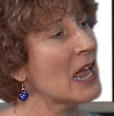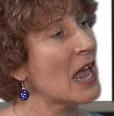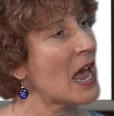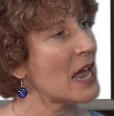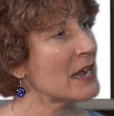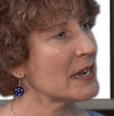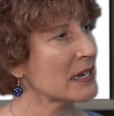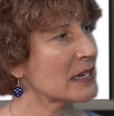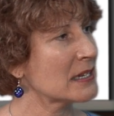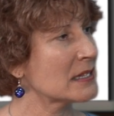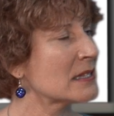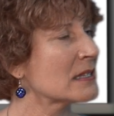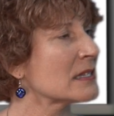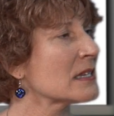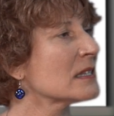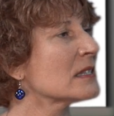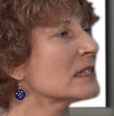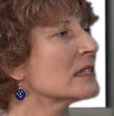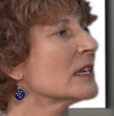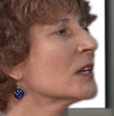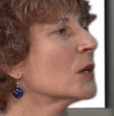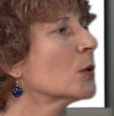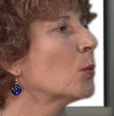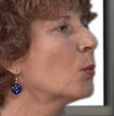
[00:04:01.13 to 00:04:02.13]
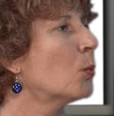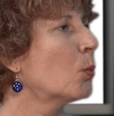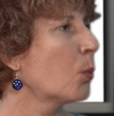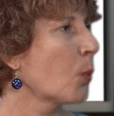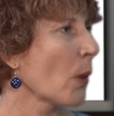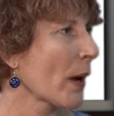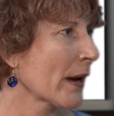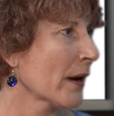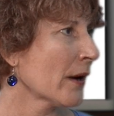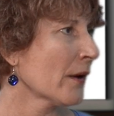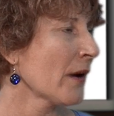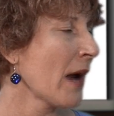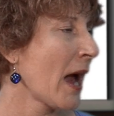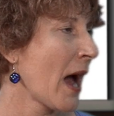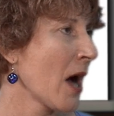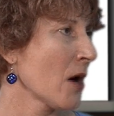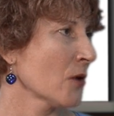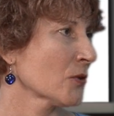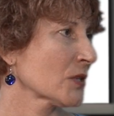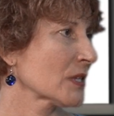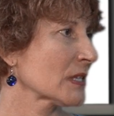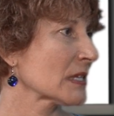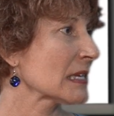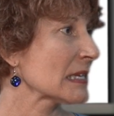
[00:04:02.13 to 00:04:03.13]
an existing
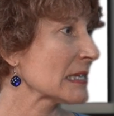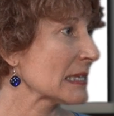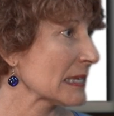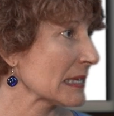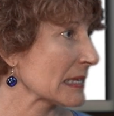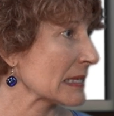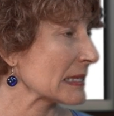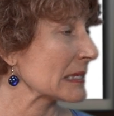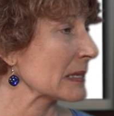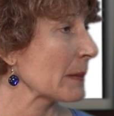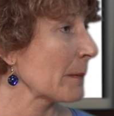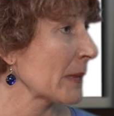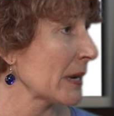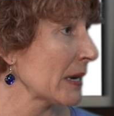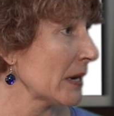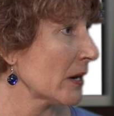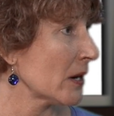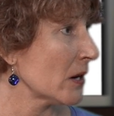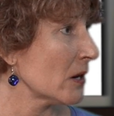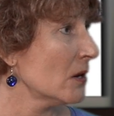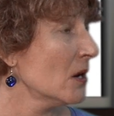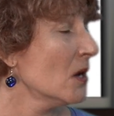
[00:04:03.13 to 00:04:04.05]
warehouse system here.